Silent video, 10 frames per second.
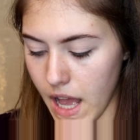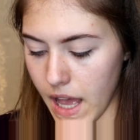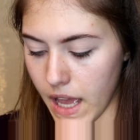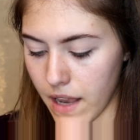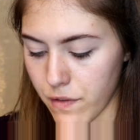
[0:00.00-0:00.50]

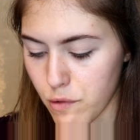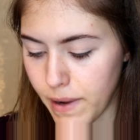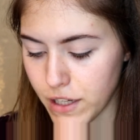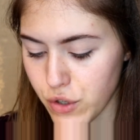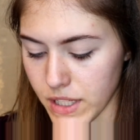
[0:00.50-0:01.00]
and for
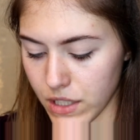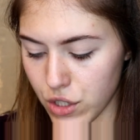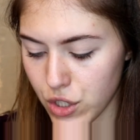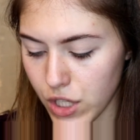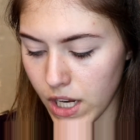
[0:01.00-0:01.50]
my
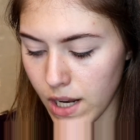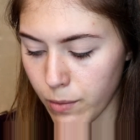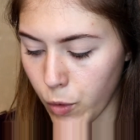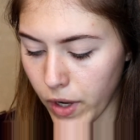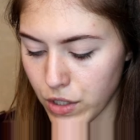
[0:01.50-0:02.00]
transition shade I'm
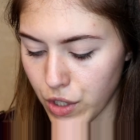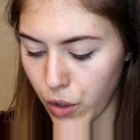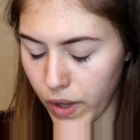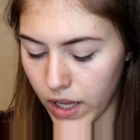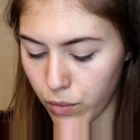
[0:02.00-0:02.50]
going to go in